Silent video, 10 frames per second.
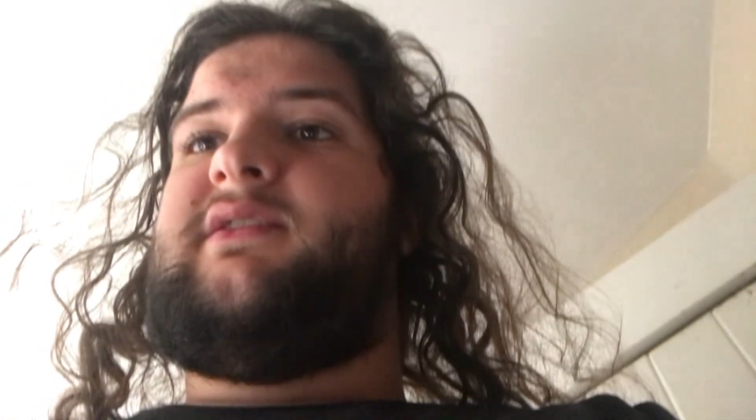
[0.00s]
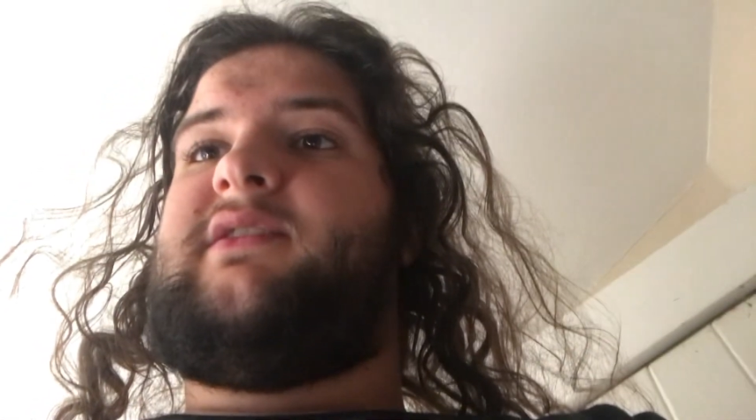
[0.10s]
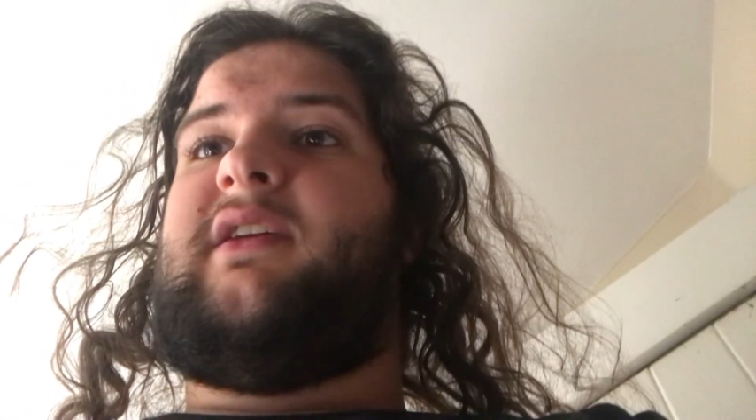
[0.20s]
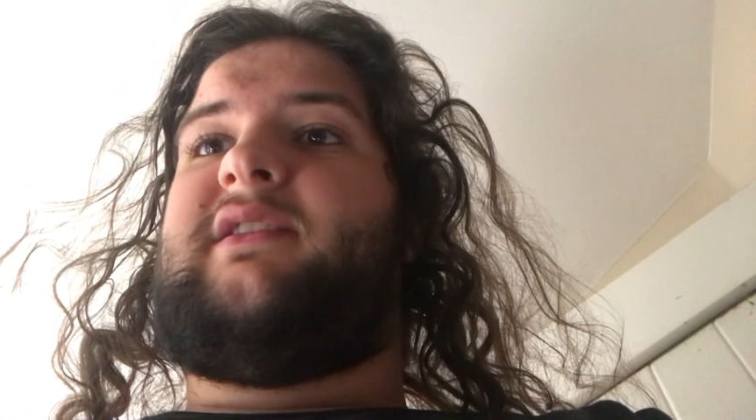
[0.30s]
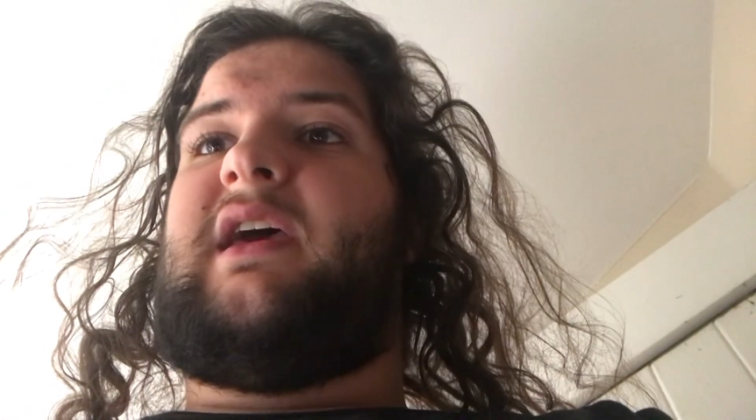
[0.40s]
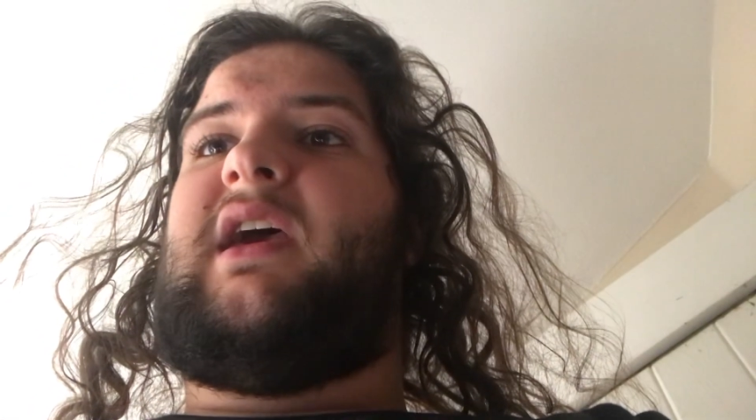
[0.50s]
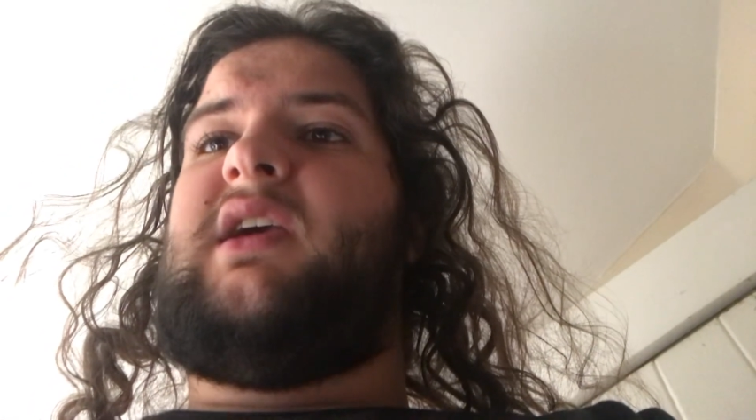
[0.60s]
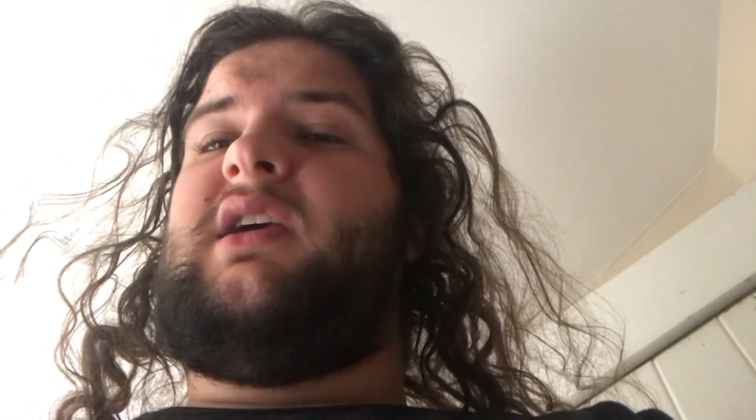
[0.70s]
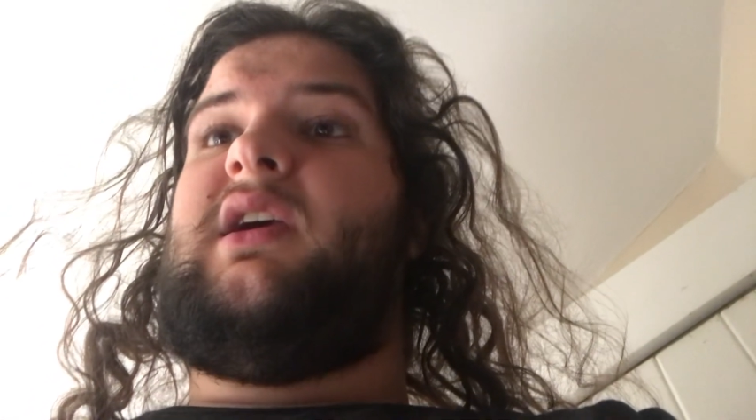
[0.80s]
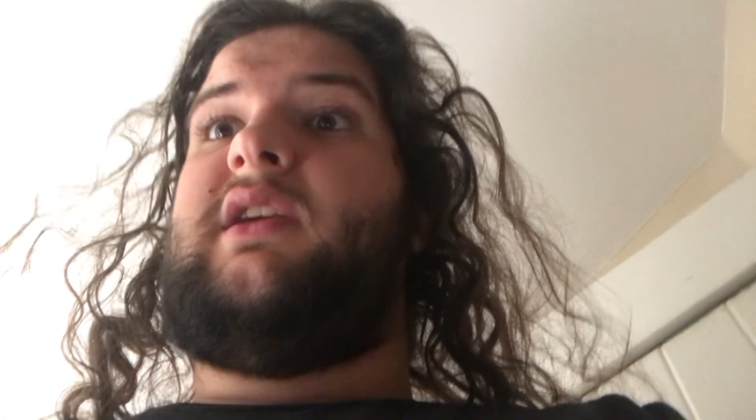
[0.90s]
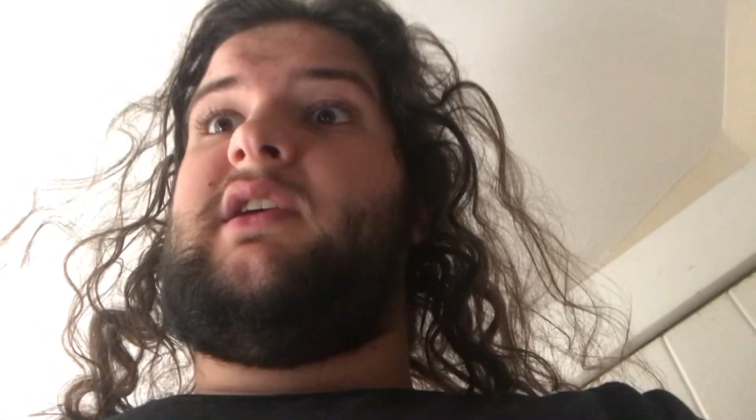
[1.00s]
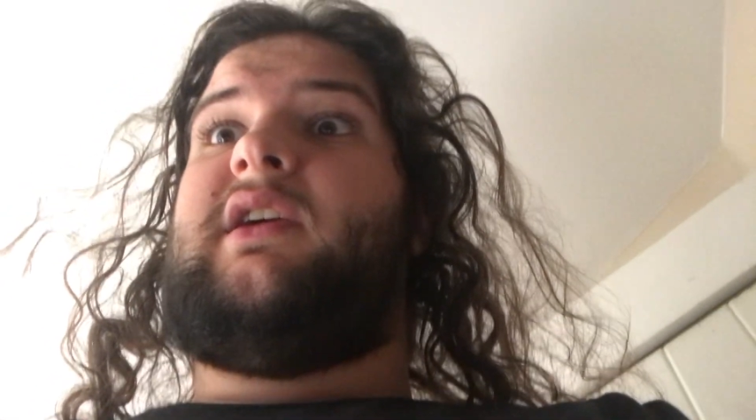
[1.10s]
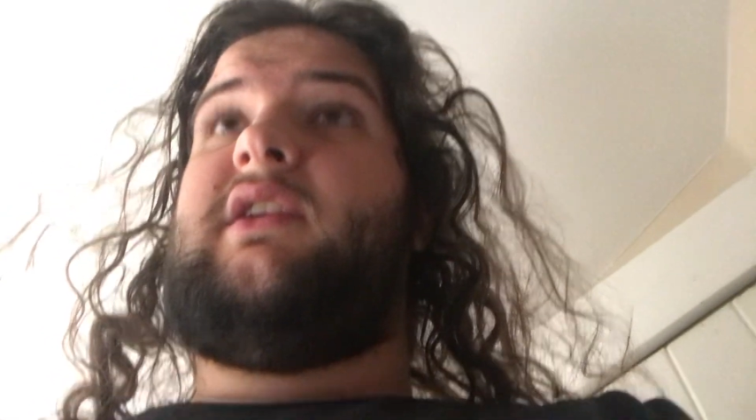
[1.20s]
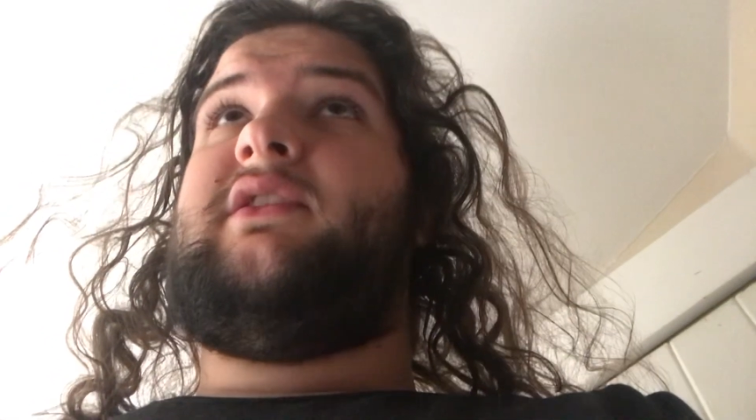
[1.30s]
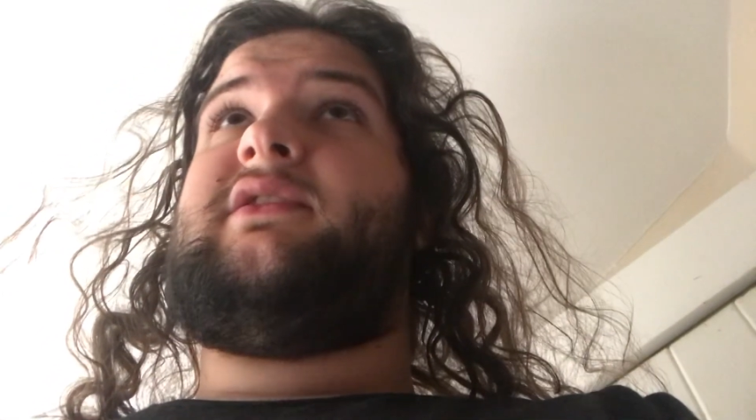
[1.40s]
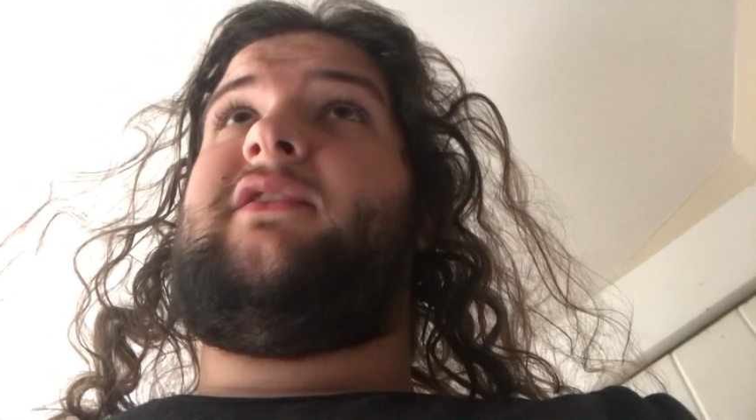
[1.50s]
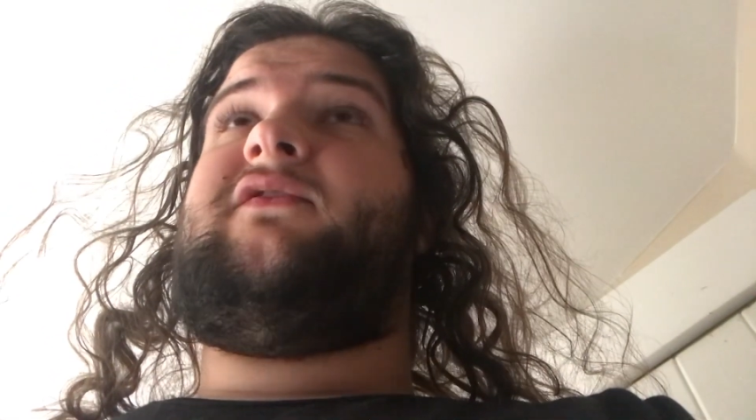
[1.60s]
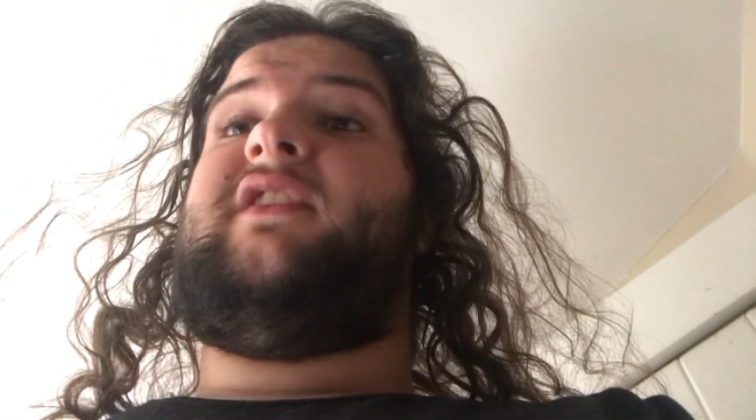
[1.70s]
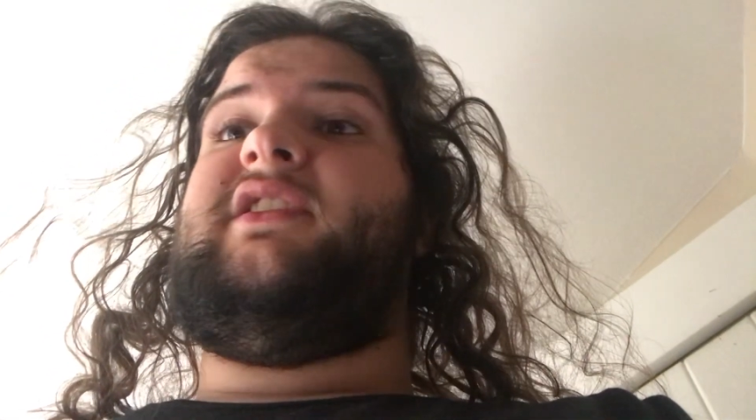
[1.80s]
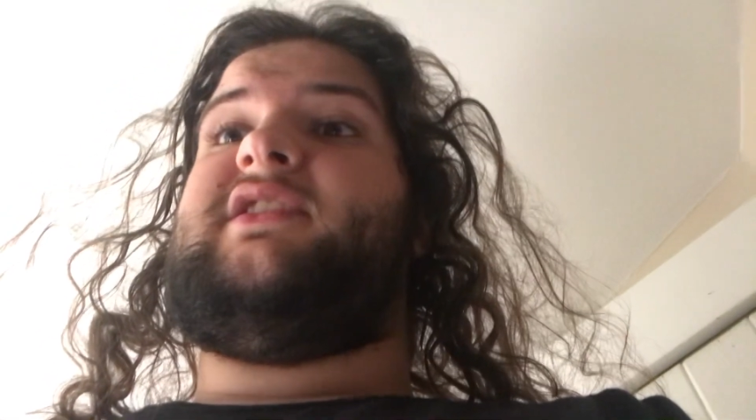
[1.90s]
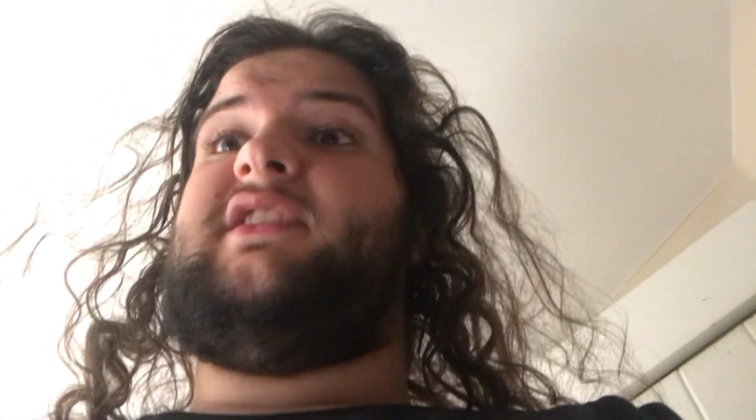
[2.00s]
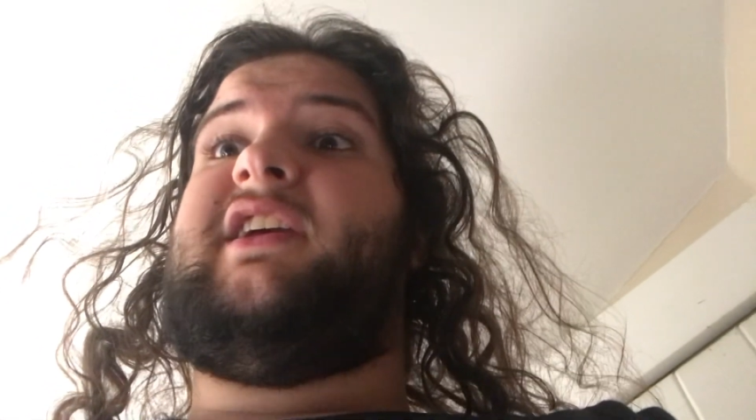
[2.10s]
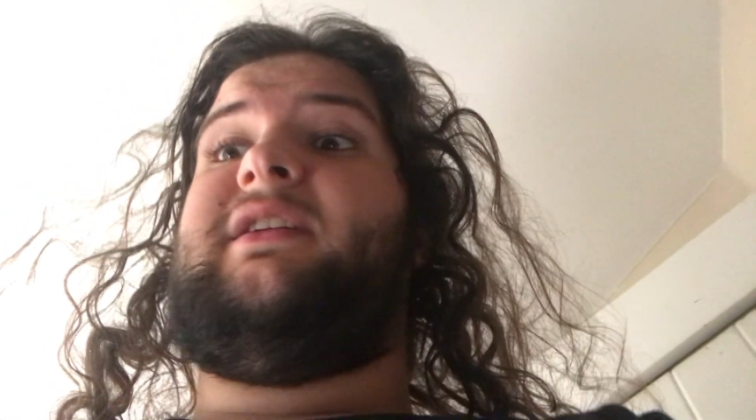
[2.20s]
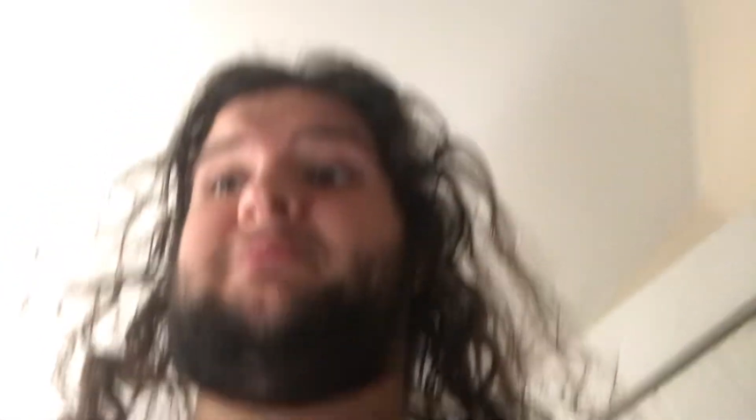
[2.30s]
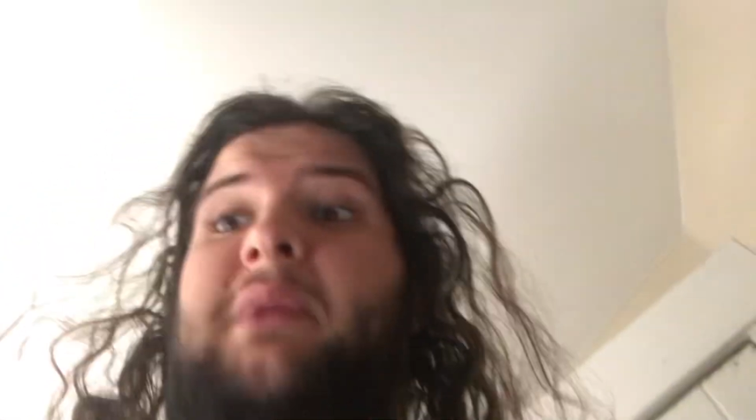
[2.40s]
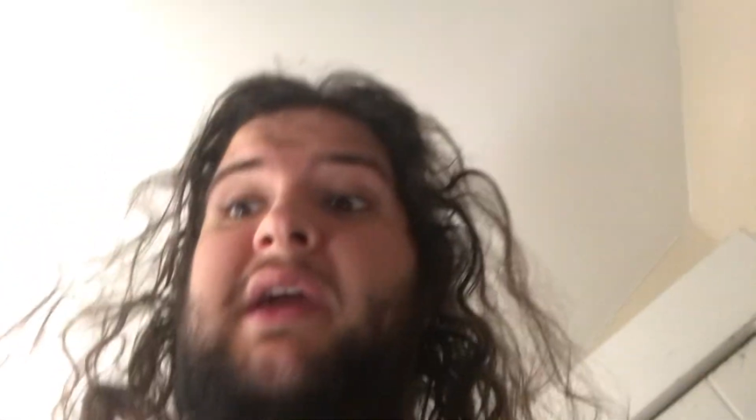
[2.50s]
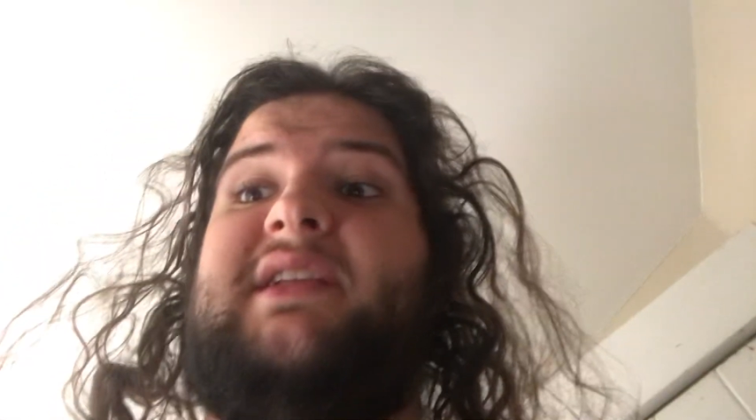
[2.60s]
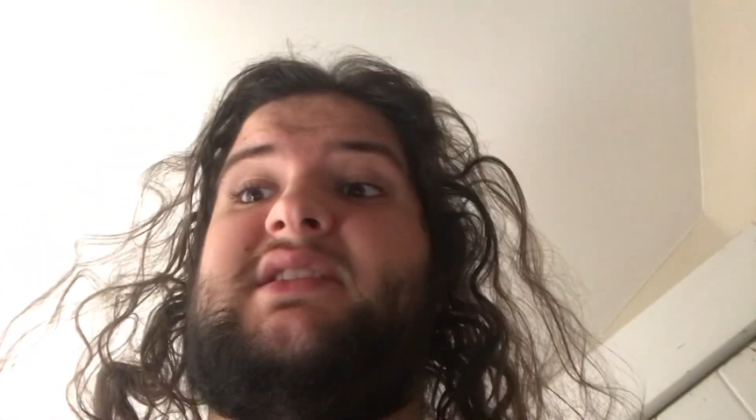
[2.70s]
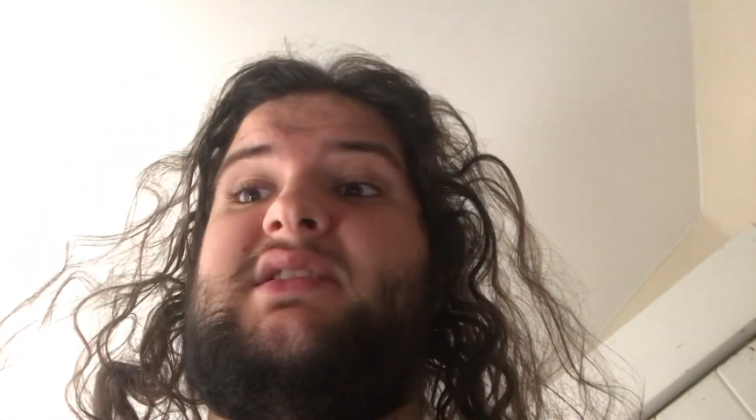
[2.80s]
Today is officially my.